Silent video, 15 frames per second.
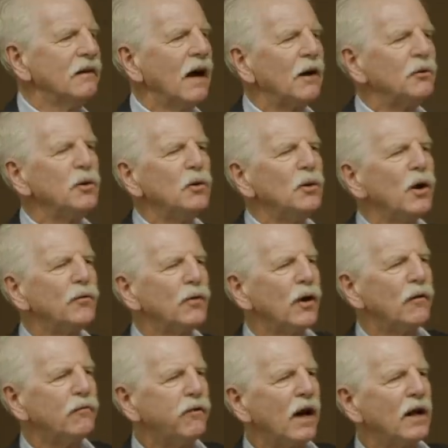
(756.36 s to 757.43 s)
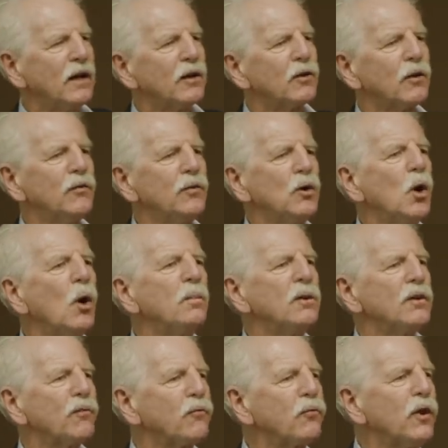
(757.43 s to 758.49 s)
How do you know if you have fat hunger? If you
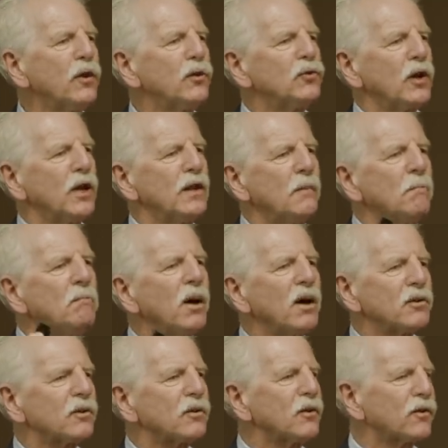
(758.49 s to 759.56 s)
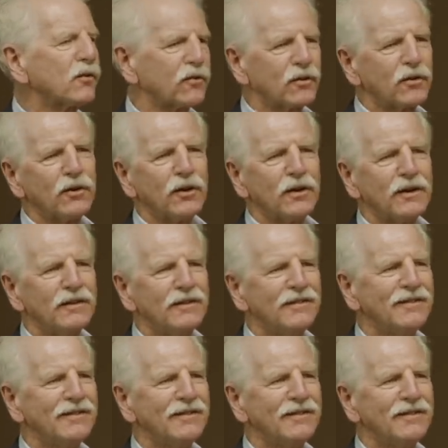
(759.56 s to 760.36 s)
open the fridge and the butter looks good.